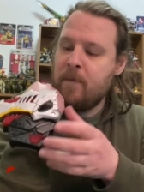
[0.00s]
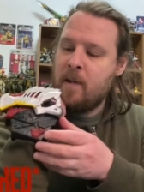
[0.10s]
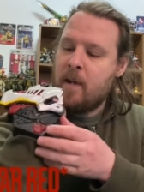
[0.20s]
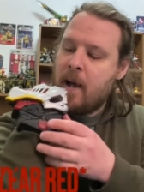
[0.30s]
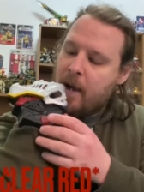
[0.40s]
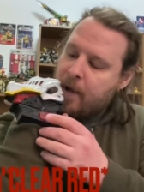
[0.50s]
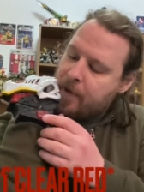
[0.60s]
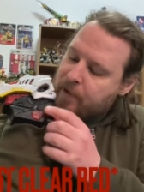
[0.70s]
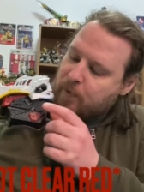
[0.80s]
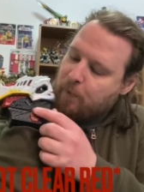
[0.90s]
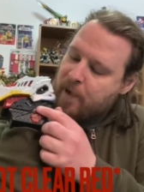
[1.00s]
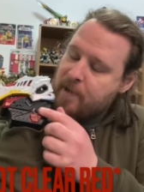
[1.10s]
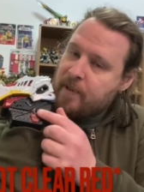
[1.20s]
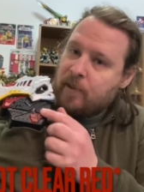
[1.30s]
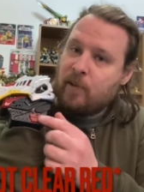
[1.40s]
This
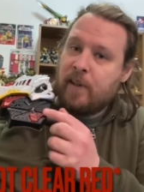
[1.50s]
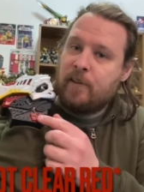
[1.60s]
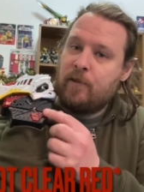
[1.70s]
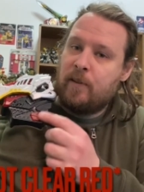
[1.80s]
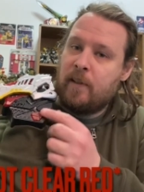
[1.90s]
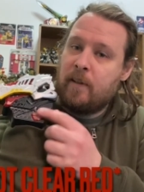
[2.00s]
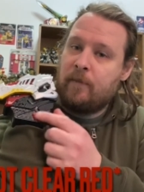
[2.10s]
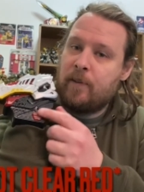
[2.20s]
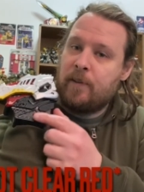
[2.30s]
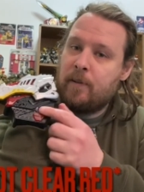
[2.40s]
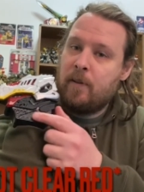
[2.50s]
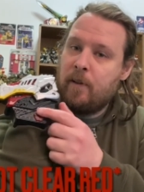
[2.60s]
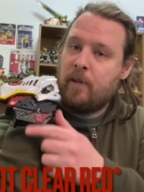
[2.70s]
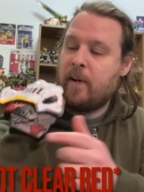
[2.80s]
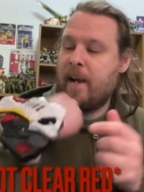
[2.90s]
button is translucent versus
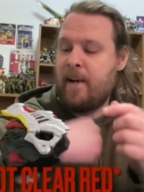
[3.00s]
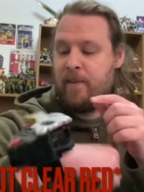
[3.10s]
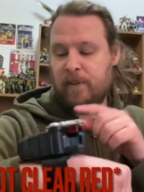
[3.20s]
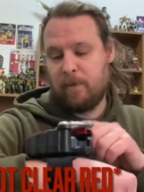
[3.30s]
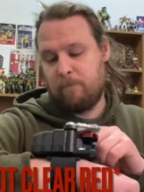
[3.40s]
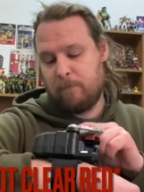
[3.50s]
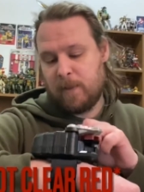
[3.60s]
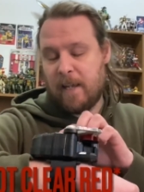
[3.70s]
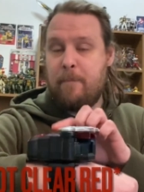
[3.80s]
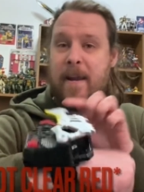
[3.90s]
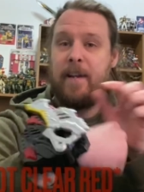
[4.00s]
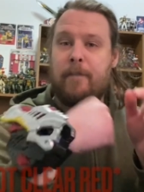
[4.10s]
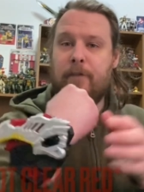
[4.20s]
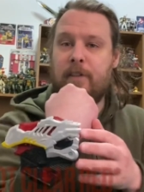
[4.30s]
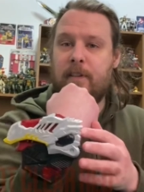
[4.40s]
clear red, and there's some slight paint
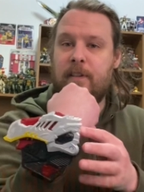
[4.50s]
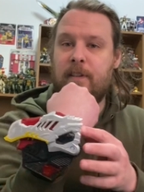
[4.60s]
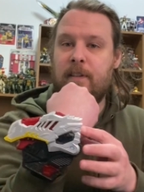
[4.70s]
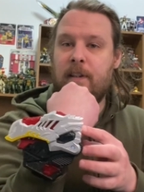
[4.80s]
differences.